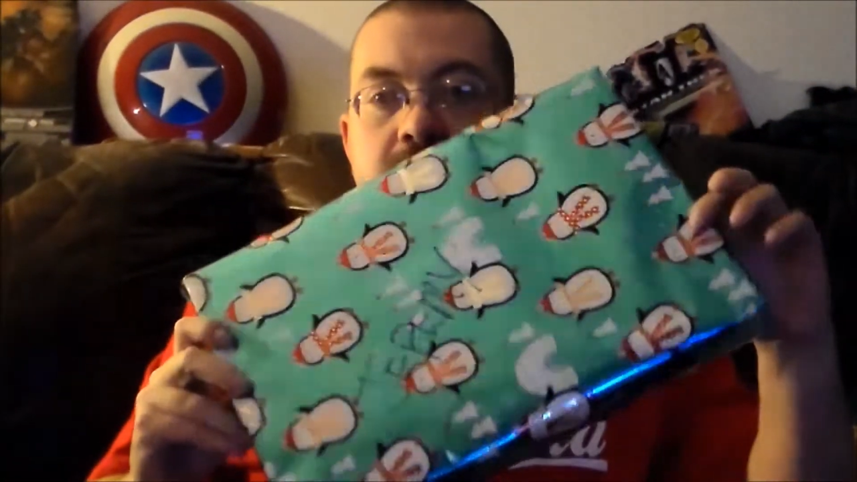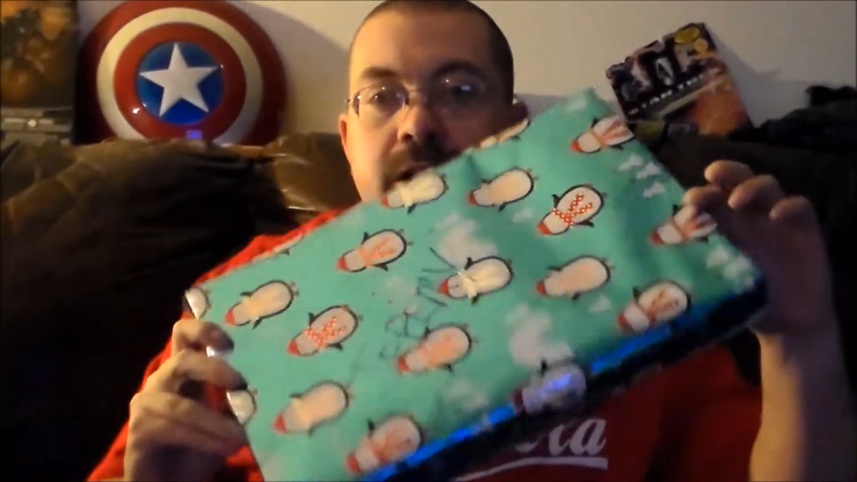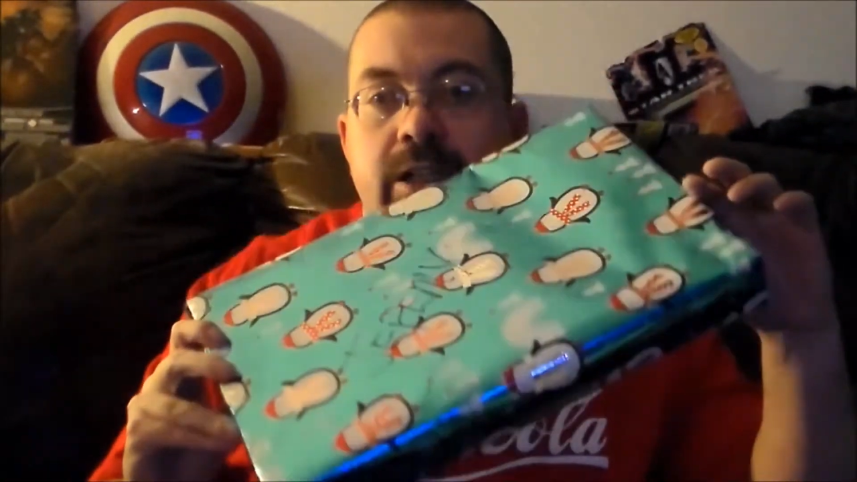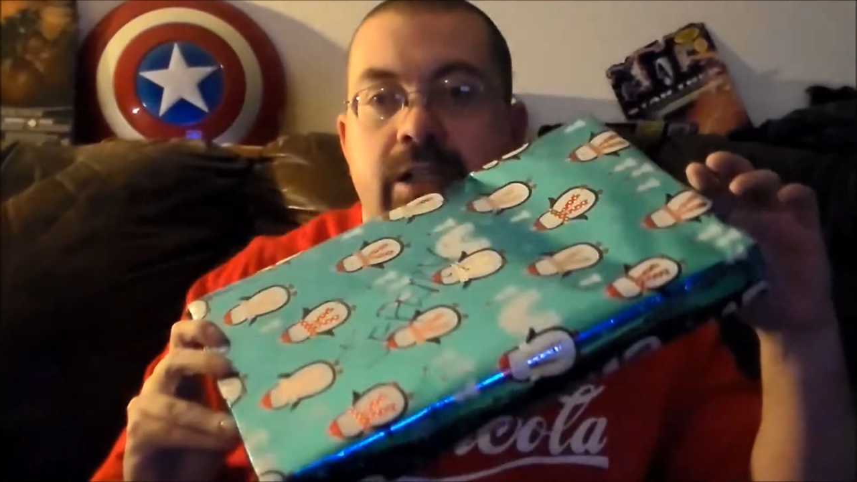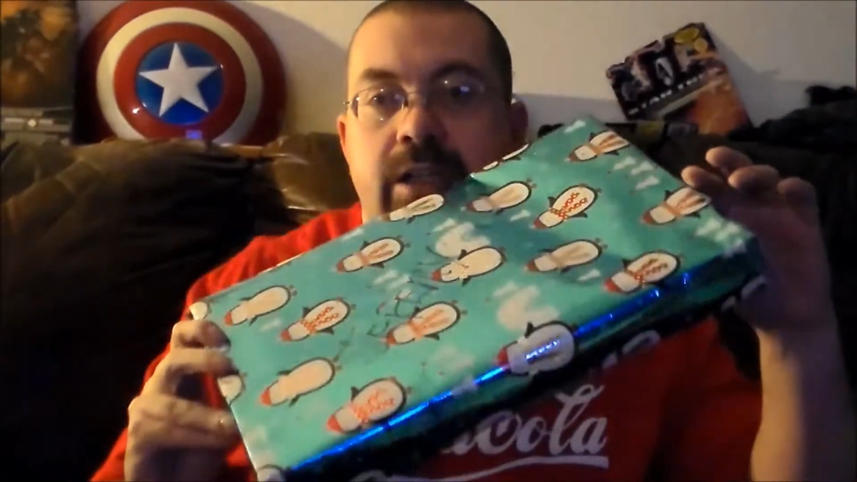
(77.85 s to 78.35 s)

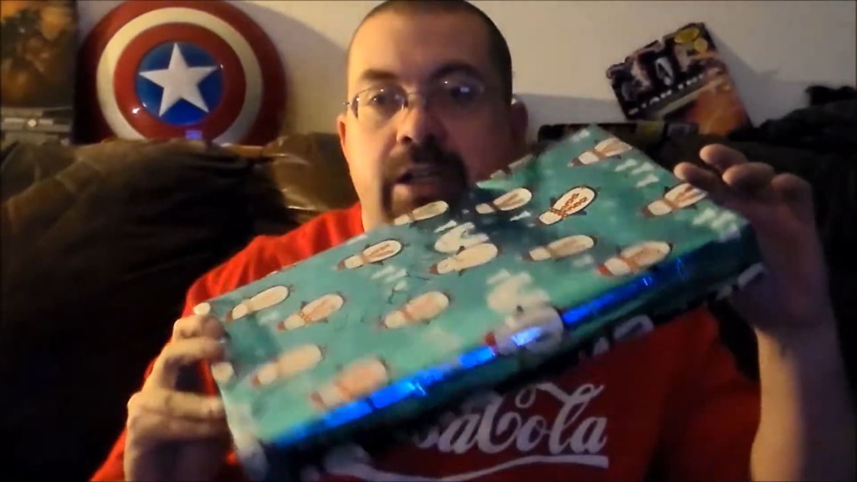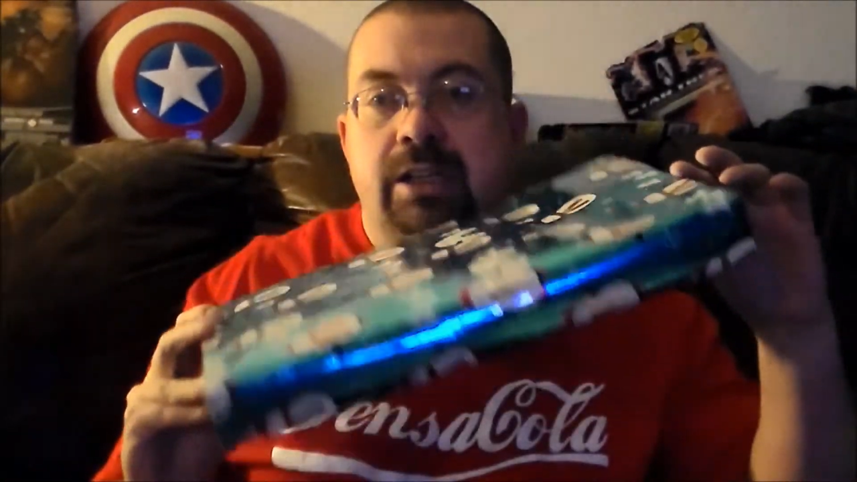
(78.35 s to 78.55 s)
Look,